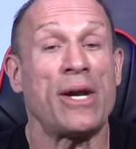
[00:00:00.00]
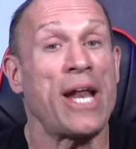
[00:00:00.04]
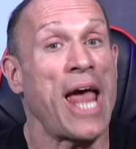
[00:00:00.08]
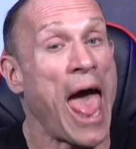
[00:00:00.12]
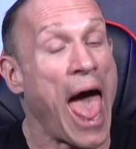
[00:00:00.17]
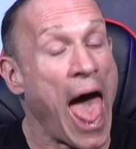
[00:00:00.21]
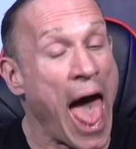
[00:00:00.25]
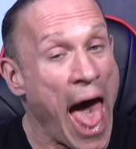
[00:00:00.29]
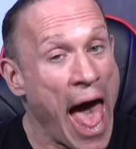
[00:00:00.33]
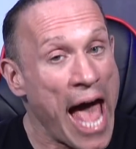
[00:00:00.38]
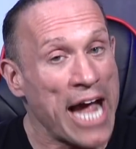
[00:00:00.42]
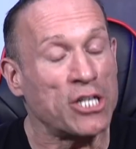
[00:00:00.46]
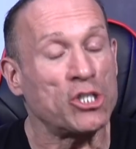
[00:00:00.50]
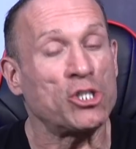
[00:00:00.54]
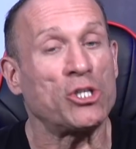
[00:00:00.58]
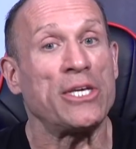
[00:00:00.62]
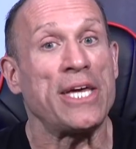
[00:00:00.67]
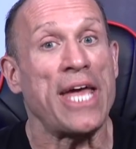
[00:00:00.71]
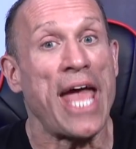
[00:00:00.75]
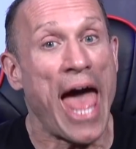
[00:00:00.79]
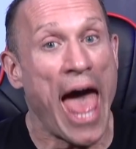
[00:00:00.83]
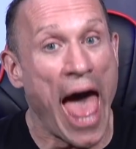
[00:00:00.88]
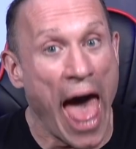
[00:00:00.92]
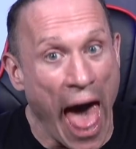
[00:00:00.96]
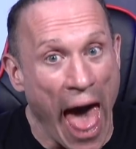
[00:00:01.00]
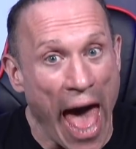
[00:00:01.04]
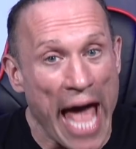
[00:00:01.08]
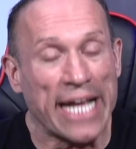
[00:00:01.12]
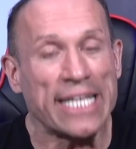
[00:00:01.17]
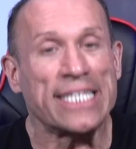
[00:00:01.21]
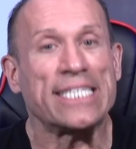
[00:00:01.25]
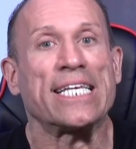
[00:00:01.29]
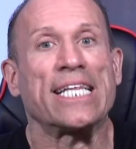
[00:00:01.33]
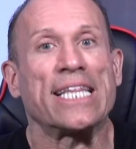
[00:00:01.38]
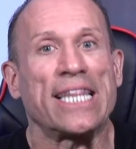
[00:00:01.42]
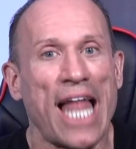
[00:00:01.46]
It actually
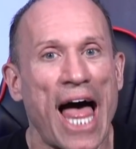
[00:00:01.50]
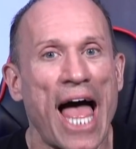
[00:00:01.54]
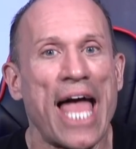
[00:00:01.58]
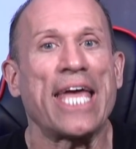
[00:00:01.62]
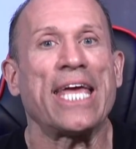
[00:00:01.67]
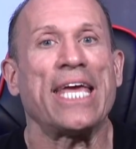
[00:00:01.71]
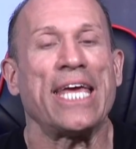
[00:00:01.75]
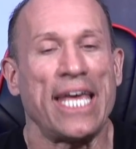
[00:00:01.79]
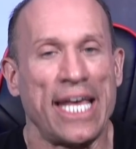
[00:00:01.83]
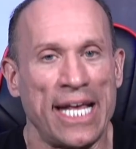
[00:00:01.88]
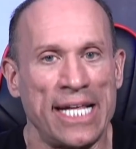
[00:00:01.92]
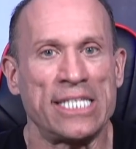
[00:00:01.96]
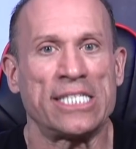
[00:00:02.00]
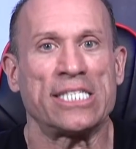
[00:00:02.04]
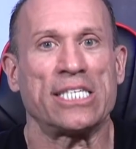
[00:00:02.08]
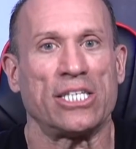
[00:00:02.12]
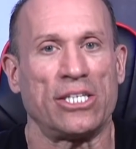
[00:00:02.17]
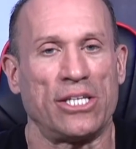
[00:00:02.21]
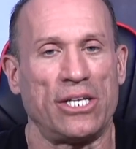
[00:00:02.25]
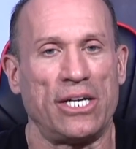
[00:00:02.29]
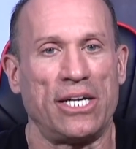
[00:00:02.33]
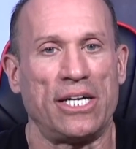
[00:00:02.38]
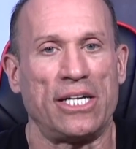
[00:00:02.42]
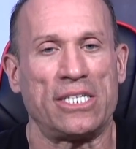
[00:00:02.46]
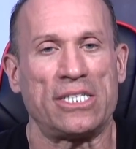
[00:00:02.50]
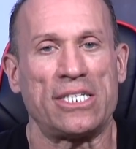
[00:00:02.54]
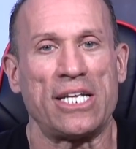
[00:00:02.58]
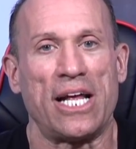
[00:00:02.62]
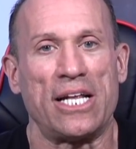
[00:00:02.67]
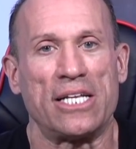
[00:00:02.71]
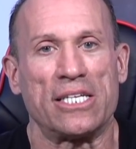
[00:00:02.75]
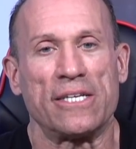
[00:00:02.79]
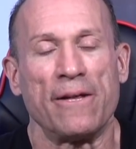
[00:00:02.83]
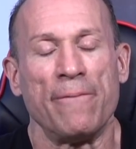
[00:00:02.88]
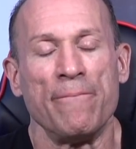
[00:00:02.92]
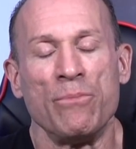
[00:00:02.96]
acts like insulin in a
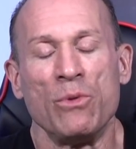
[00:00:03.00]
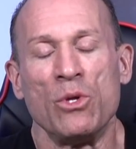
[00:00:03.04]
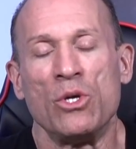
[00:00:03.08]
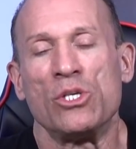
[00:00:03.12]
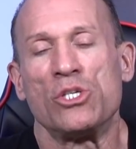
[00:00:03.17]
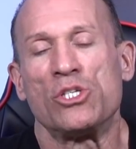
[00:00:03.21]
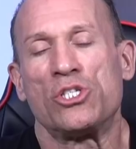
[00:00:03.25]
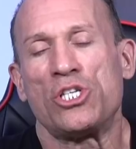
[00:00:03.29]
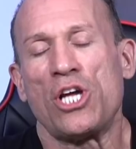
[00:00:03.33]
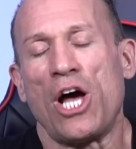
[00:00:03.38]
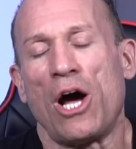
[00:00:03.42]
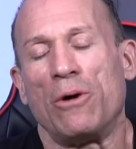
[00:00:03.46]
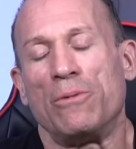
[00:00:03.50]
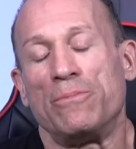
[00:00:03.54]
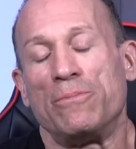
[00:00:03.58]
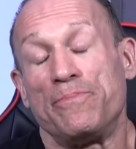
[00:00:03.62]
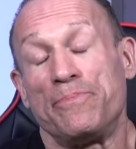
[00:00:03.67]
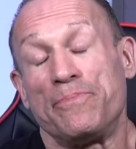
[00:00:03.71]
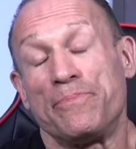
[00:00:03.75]
sense. So